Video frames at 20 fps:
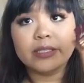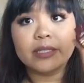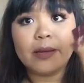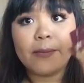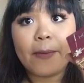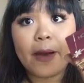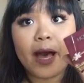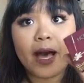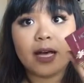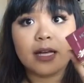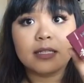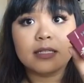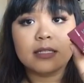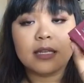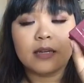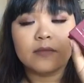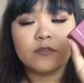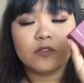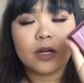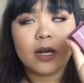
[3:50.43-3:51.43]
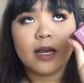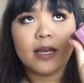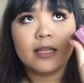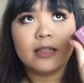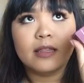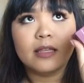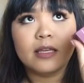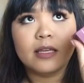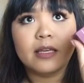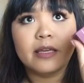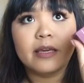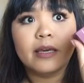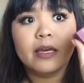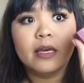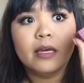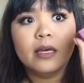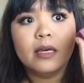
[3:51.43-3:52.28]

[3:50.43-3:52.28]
in the past. I've tried the